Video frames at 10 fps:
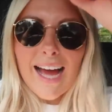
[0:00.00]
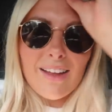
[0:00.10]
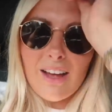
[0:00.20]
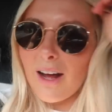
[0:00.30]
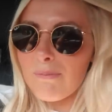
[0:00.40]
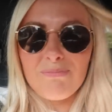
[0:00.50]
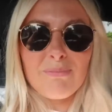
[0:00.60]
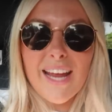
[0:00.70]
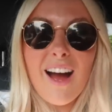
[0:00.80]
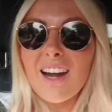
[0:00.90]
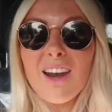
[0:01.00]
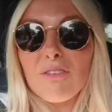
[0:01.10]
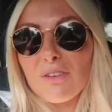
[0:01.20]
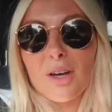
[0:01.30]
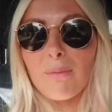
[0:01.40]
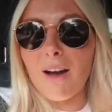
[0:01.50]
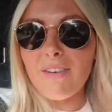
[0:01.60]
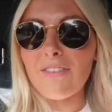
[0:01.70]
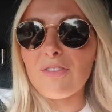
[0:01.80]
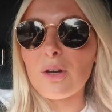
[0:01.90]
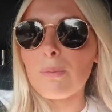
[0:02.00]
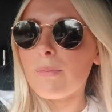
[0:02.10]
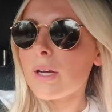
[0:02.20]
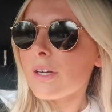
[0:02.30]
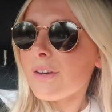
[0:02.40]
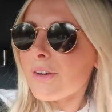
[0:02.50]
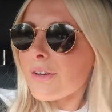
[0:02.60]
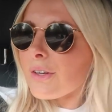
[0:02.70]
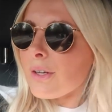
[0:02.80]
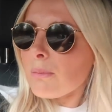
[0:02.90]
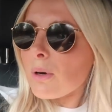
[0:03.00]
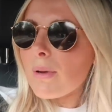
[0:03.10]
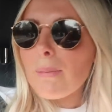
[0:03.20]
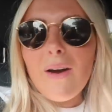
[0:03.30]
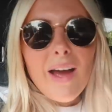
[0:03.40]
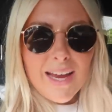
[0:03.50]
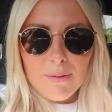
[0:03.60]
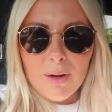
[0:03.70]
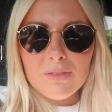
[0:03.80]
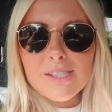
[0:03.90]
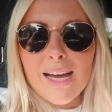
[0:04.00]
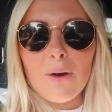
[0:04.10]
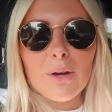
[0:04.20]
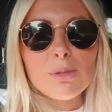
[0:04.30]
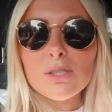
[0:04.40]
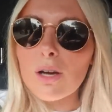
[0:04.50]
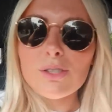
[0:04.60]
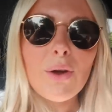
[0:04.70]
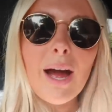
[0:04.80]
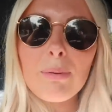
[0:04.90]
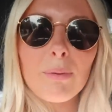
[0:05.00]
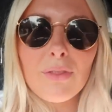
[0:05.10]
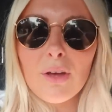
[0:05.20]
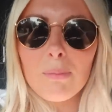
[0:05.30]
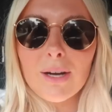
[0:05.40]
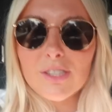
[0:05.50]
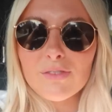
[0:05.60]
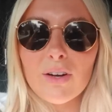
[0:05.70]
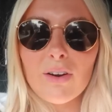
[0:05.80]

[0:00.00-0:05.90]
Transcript: that. But yeah, I love them. I've had them probably about 8 months now, and I'm so, so happy with them. I just